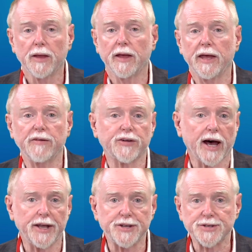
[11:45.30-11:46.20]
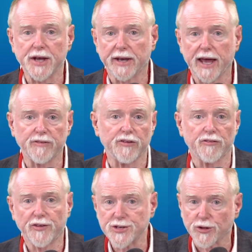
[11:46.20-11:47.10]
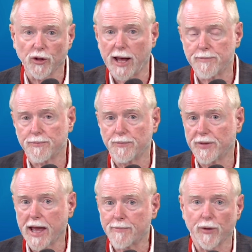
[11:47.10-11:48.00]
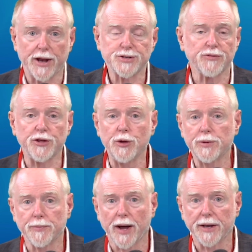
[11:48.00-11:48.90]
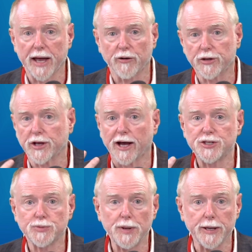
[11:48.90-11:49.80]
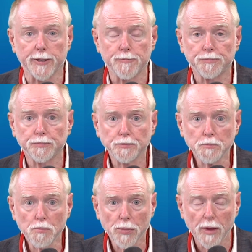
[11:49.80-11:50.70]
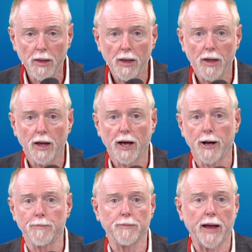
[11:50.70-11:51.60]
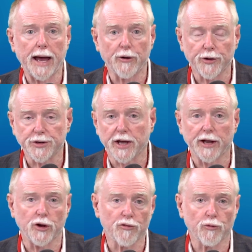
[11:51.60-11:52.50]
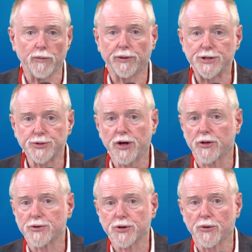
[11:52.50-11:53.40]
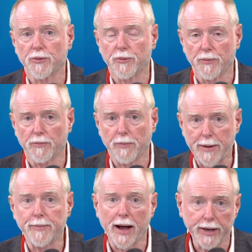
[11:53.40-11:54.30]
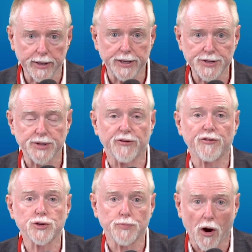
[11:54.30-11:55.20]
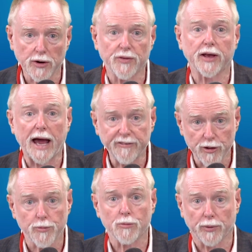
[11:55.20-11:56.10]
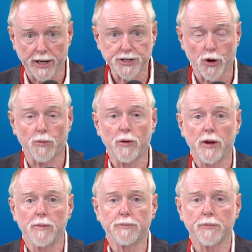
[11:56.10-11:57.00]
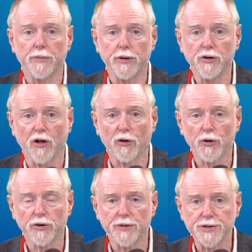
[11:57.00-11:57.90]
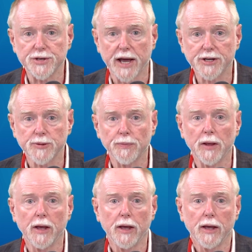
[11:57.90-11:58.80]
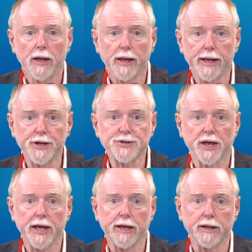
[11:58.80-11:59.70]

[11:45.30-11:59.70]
if God does not have the physical the apparatus of the human body. How could God speak? How could God go from one place to another? So Maimonides, in the first part of the Guide for the Perplexed, I hope you've all heard of this text, is a